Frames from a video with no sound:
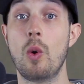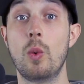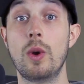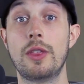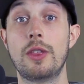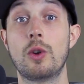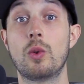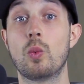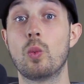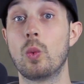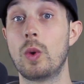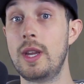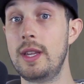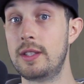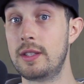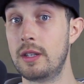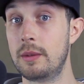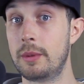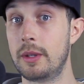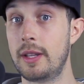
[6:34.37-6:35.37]
with a
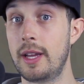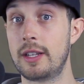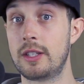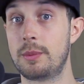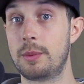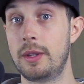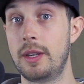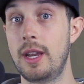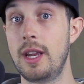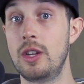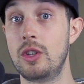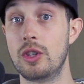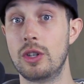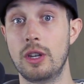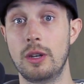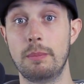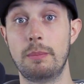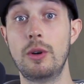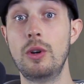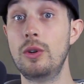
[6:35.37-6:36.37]
reasonable
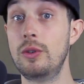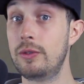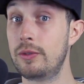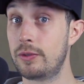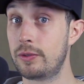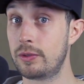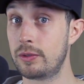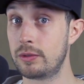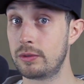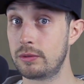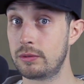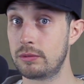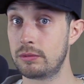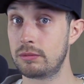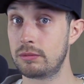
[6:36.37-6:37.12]
explanation, and poof,